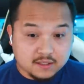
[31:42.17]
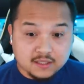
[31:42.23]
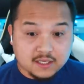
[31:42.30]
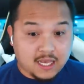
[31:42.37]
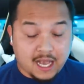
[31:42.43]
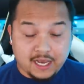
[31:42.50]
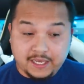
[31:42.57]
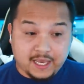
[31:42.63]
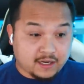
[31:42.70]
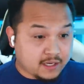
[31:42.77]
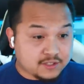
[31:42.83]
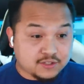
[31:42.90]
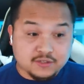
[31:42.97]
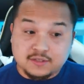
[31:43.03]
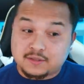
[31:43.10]
again,
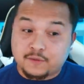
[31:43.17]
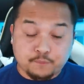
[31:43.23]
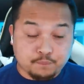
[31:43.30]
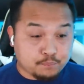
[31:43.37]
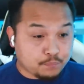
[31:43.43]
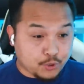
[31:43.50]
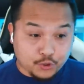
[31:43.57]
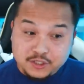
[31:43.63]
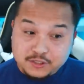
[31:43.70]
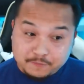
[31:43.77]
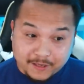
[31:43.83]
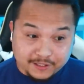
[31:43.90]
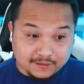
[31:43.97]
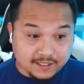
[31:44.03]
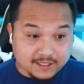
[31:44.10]
it's just pure
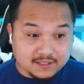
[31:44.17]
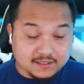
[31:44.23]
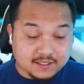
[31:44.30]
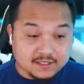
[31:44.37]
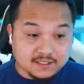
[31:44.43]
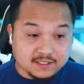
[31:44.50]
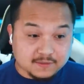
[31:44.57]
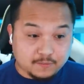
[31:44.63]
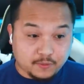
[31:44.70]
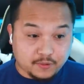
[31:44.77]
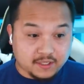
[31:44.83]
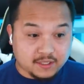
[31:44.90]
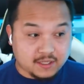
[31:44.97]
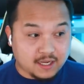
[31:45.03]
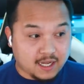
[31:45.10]
speculation at this
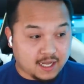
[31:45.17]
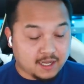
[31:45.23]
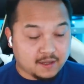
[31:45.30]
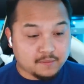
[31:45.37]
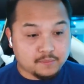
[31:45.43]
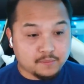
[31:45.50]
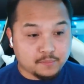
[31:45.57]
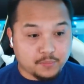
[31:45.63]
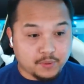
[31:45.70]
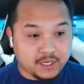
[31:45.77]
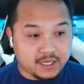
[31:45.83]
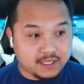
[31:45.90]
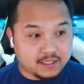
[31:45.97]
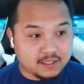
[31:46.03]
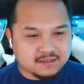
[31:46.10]
point. Um,
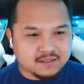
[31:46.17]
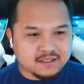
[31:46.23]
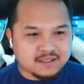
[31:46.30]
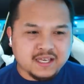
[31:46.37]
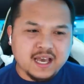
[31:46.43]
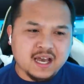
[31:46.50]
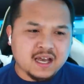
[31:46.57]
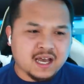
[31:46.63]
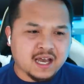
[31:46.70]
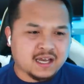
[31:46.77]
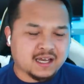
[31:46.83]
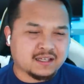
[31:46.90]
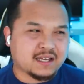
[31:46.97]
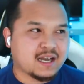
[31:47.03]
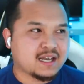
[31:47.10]
but yeah,
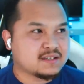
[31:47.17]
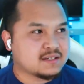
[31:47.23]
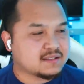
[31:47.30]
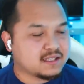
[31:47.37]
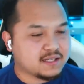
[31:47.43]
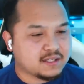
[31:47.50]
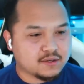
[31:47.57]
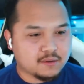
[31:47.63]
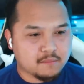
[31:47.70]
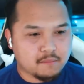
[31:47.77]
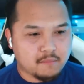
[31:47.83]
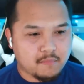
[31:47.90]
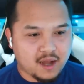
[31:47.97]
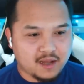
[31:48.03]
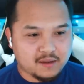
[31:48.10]
I, I just think your
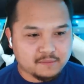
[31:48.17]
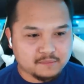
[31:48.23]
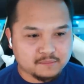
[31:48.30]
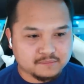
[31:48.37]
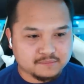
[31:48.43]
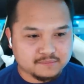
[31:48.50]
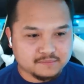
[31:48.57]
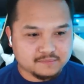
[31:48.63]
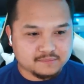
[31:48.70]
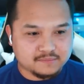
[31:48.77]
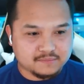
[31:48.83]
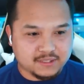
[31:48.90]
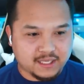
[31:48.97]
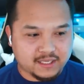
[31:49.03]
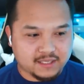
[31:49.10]
mom,
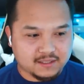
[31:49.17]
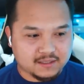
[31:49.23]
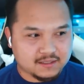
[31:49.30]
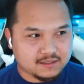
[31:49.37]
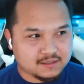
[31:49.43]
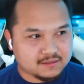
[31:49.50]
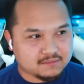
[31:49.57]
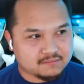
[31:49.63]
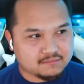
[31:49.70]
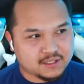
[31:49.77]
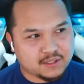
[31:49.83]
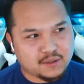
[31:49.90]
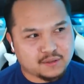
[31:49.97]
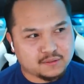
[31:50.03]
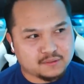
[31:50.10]
like, you
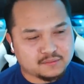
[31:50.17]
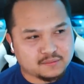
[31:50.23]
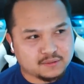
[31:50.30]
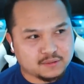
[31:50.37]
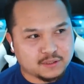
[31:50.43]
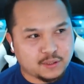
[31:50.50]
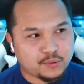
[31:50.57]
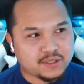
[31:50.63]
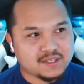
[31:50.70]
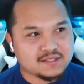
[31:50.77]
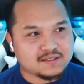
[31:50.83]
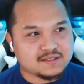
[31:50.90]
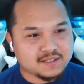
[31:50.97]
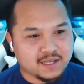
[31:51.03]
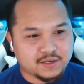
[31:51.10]
know, low-key
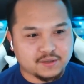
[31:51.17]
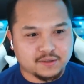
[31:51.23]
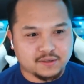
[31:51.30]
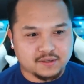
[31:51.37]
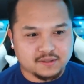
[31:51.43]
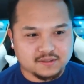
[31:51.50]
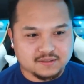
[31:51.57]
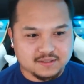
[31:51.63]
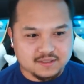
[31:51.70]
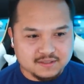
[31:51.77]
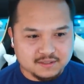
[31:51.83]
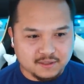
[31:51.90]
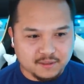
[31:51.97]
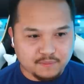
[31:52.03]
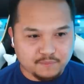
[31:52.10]
set your
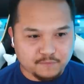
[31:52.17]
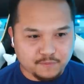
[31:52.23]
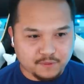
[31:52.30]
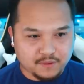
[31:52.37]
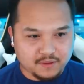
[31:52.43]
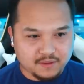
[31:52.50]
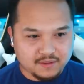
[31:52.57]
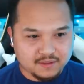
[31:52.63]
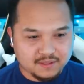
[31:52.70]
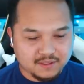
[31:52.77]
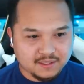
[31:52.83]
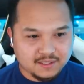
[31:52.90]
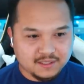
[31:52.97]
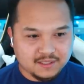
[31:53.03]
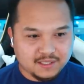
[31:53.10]
sister up for
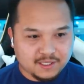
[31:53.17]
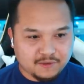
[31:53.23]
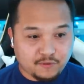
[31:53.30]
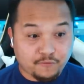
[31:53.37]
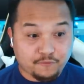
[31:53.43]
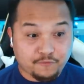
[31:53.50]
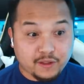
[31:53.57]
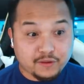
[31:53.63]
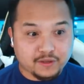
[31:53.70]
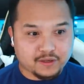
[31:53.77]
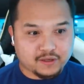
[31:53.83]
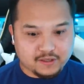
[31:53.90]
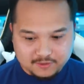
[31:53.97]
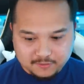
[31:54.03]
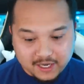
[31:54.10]
for failure.
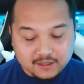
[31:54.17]
Cause right.